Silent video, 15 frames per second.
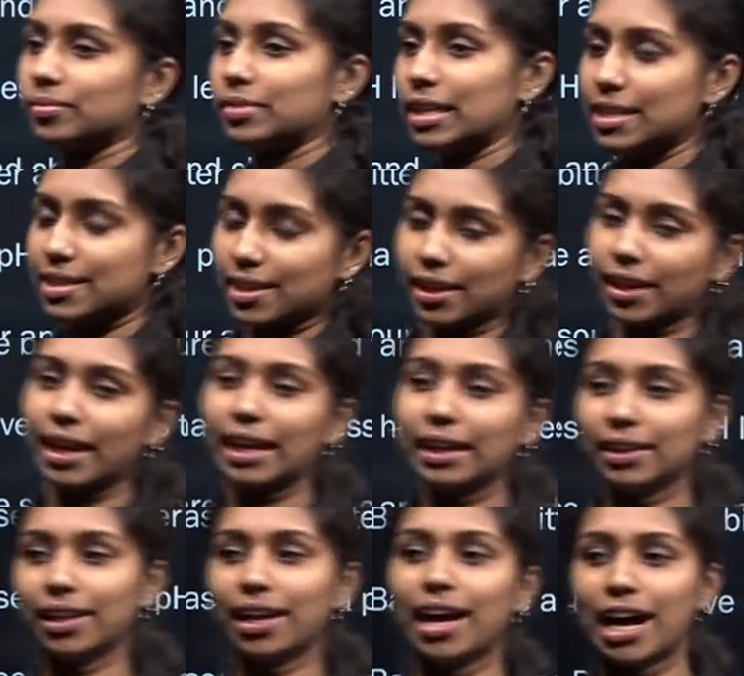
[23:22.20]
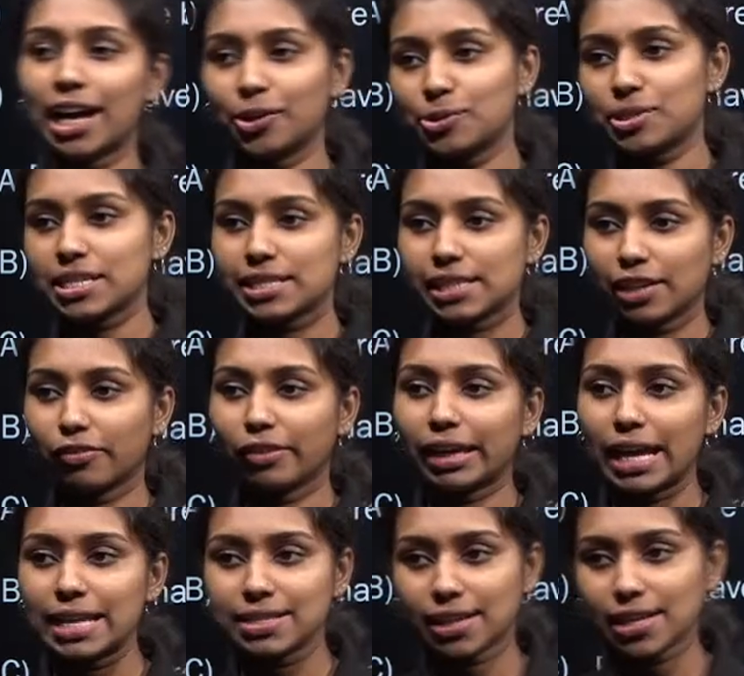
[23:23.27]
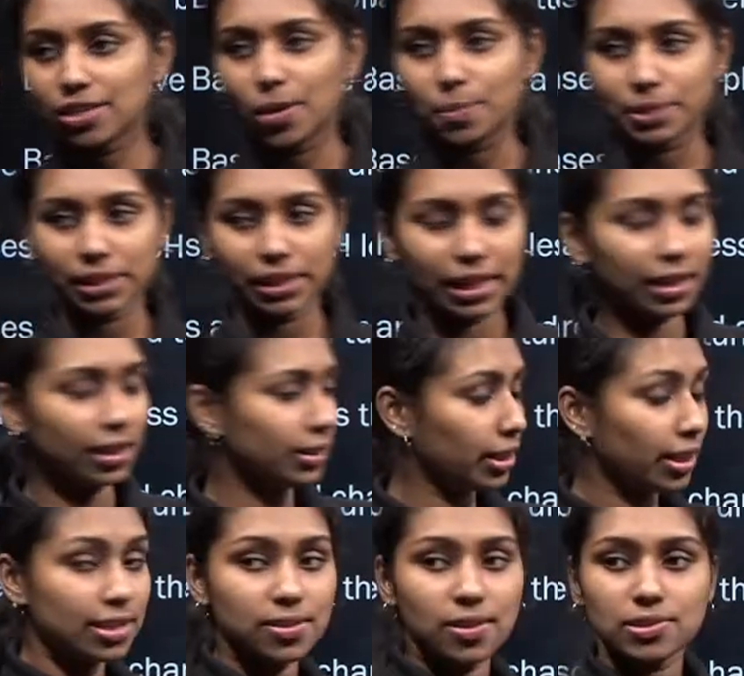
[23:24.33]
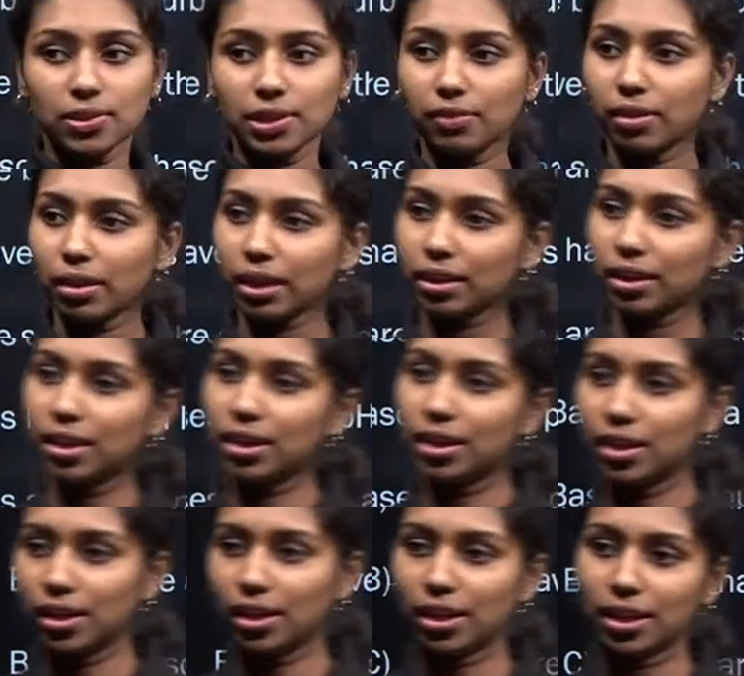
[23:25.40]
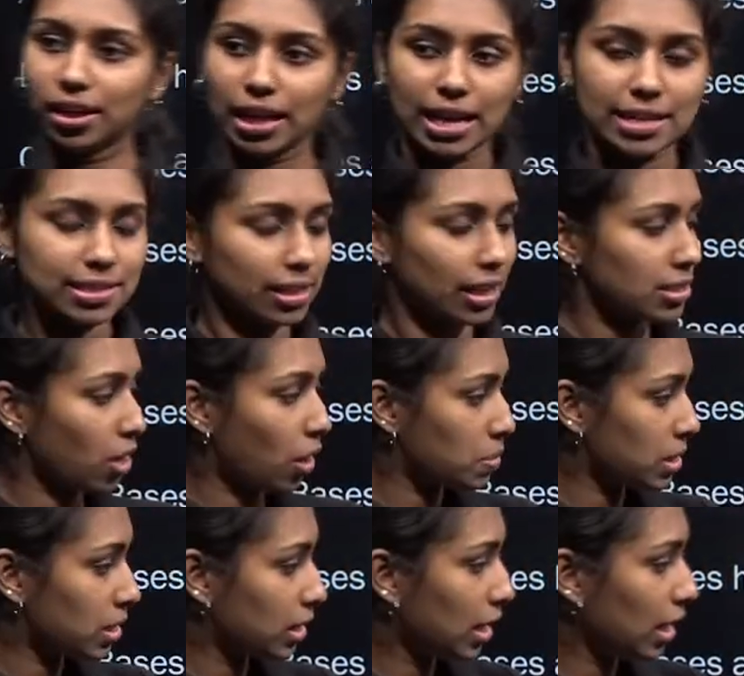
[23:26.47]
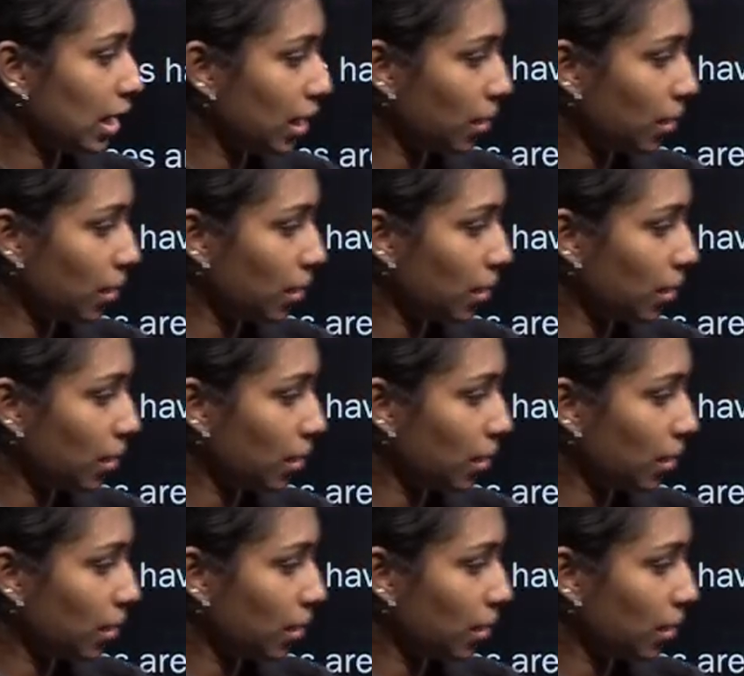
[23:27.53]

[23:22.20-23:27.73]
Yes, again, Arush is giving answer as option D and Ritik is also giving answer as option D.